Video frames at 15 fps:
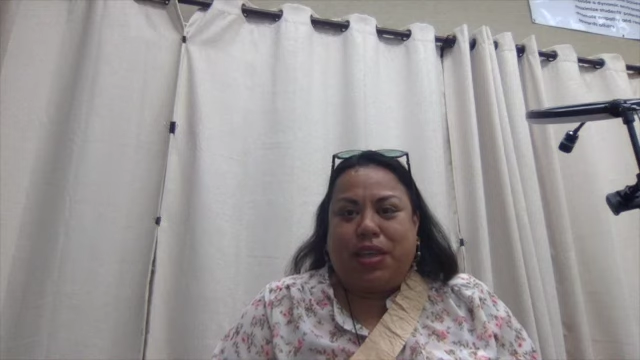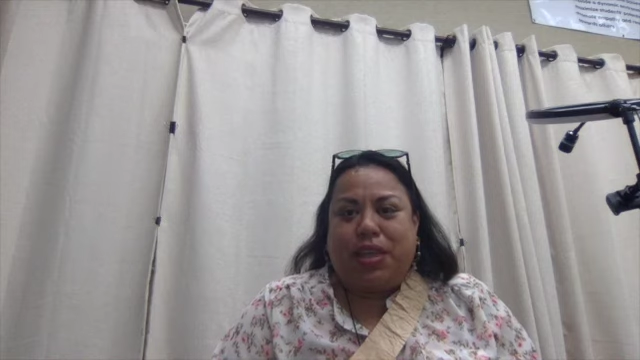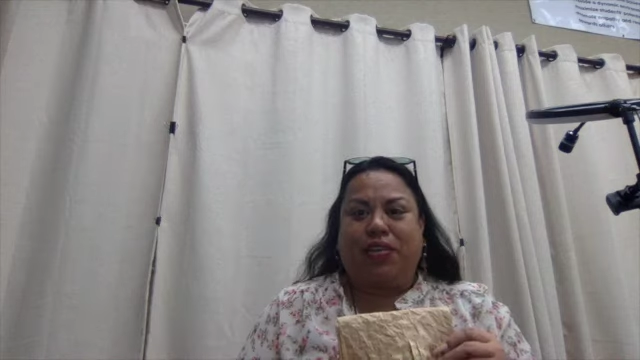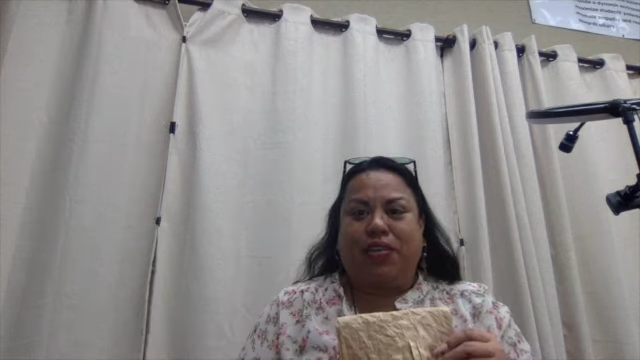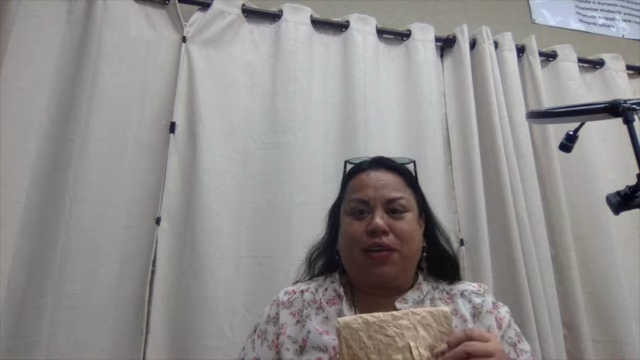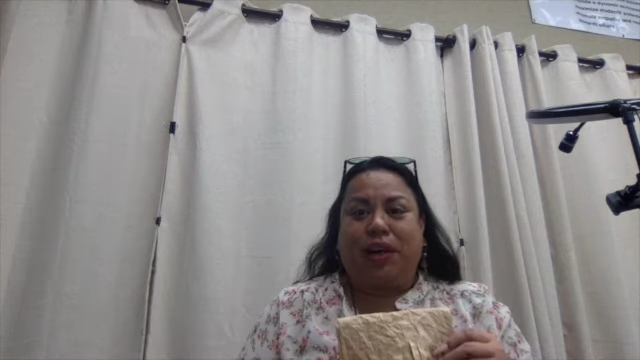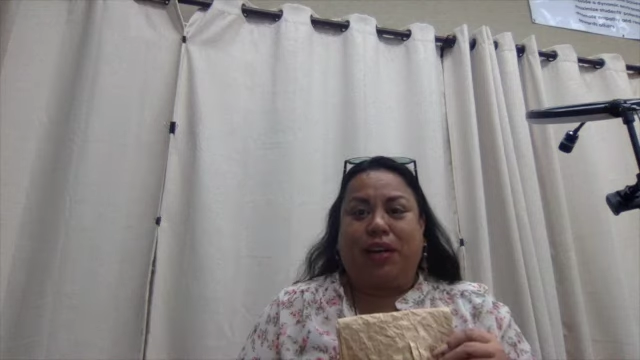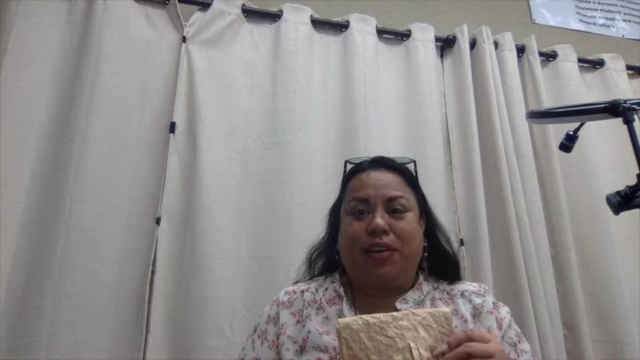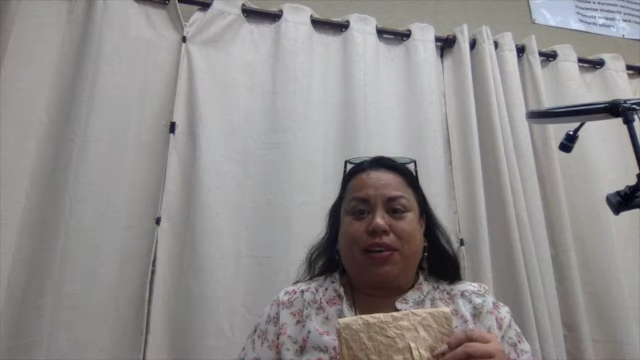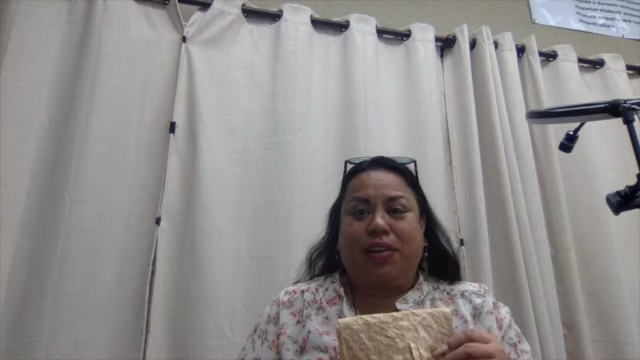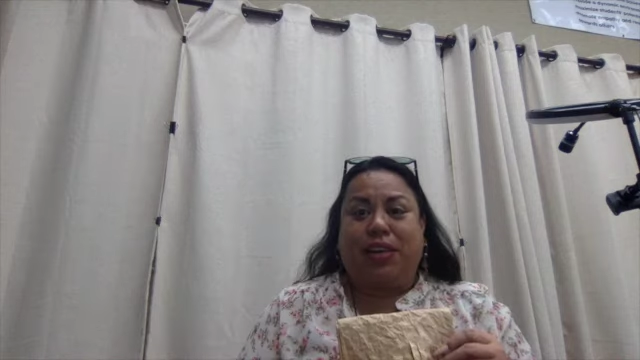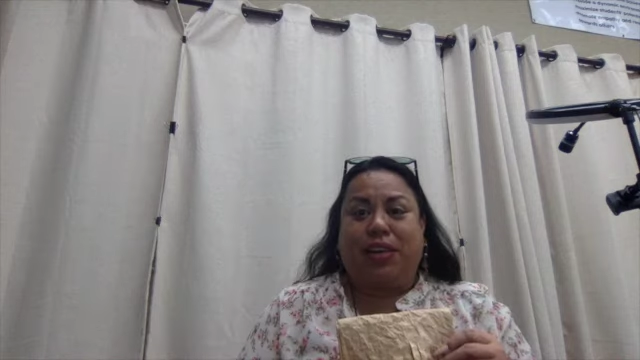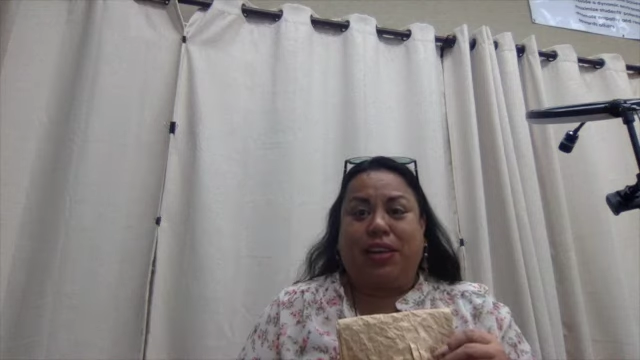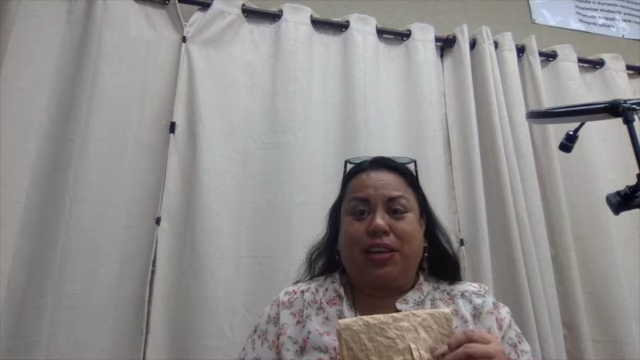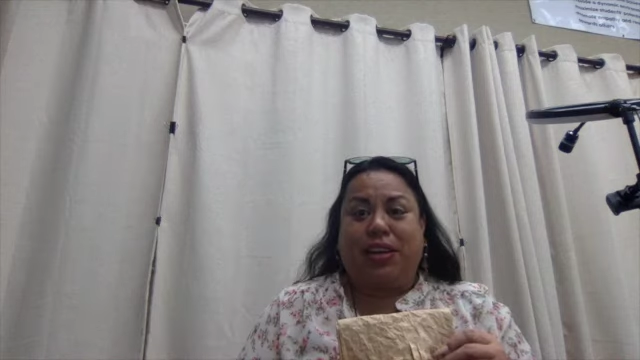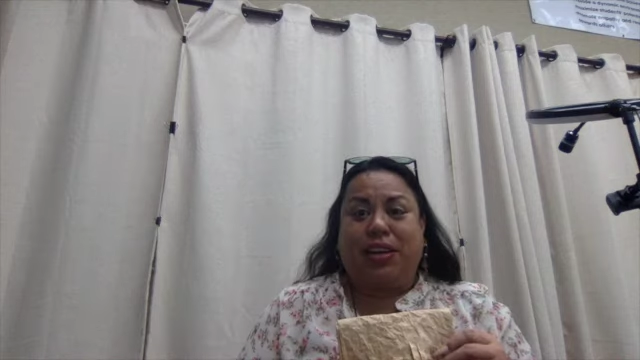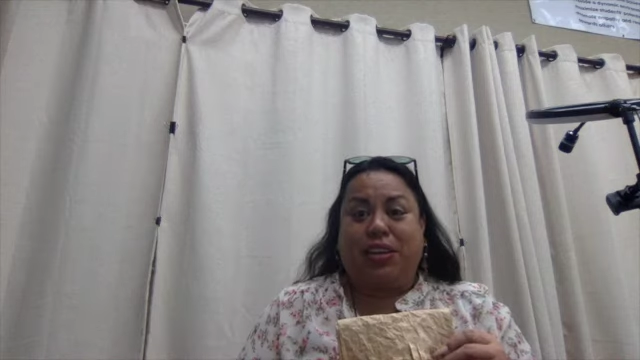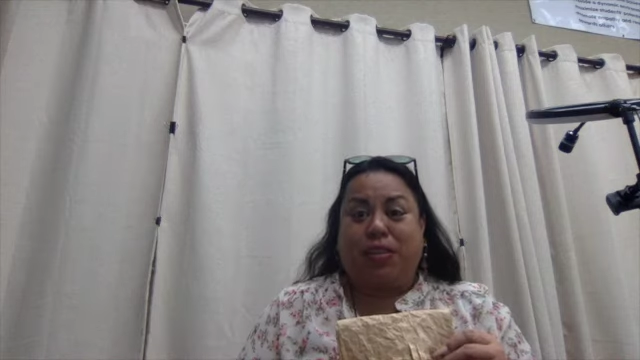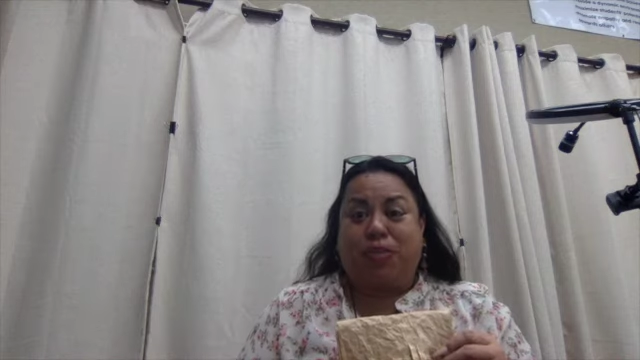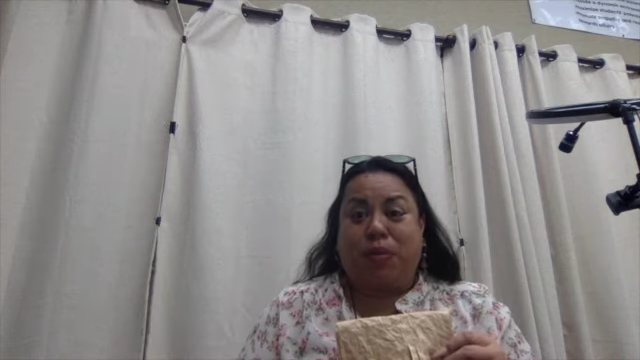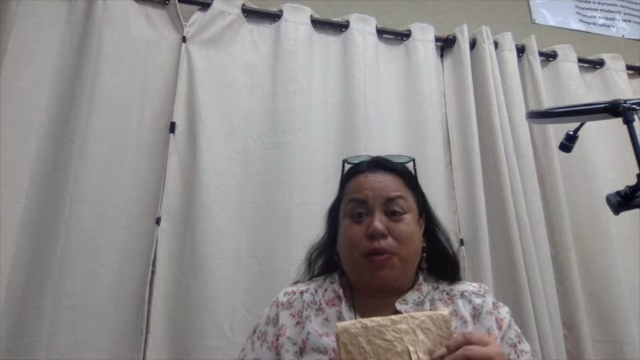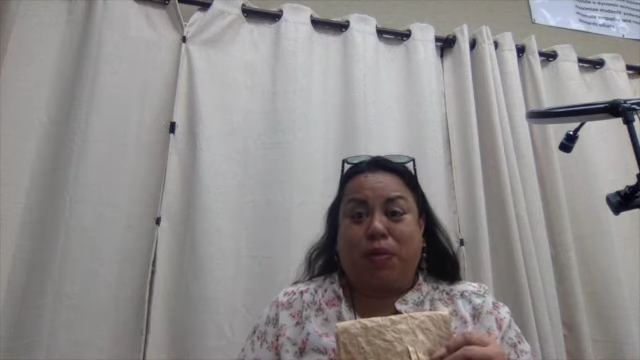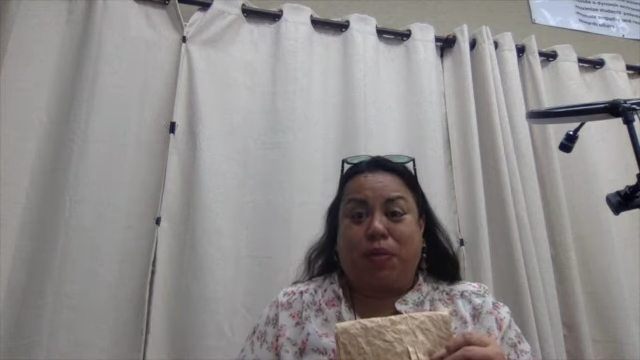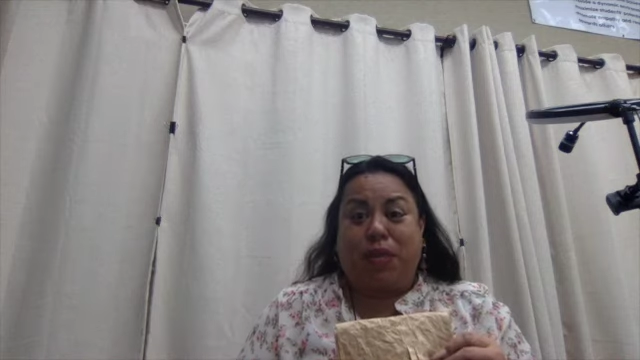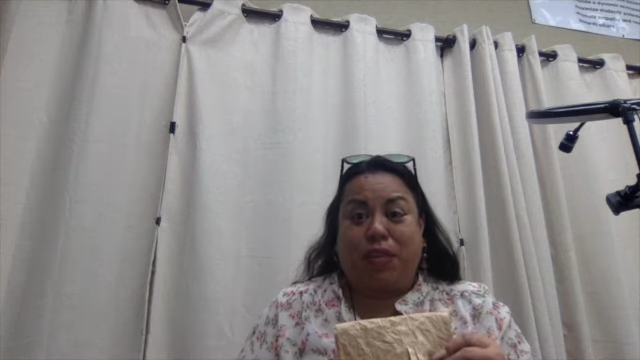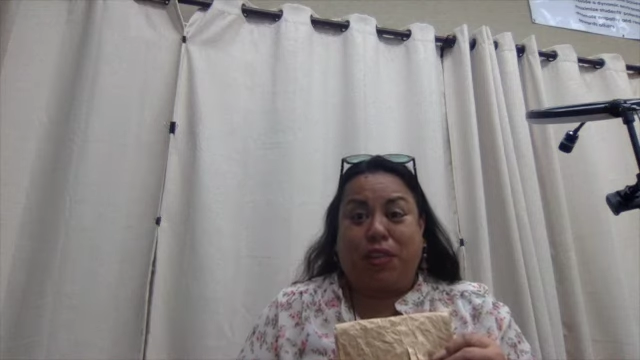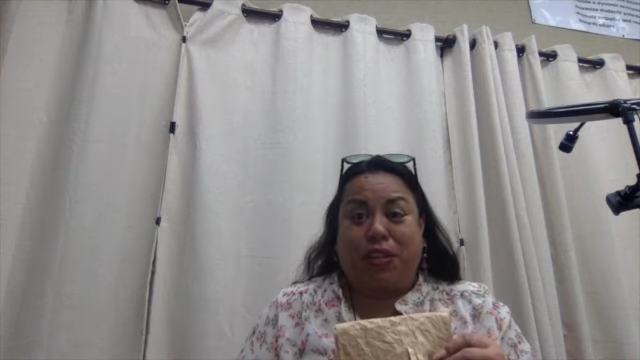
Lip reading: Go out and experiment in the